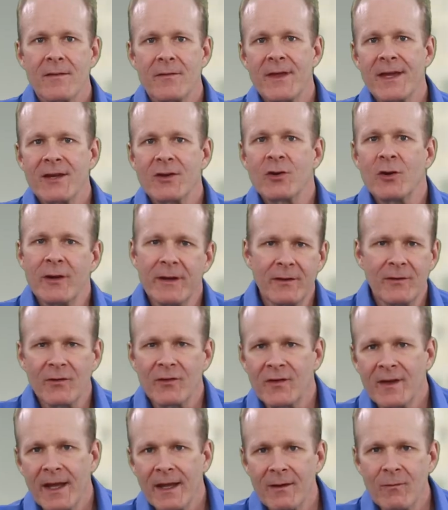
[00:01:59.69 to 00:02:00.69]
they could
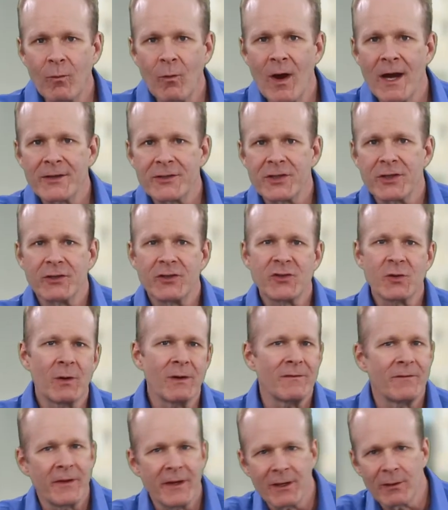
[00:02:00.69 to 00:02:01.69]
instead watch
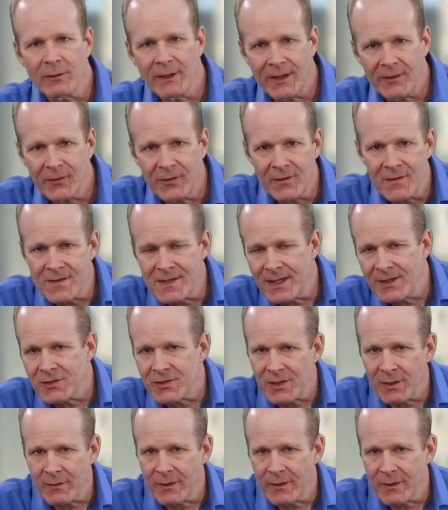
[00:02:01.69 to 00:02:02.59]
short video lessons that show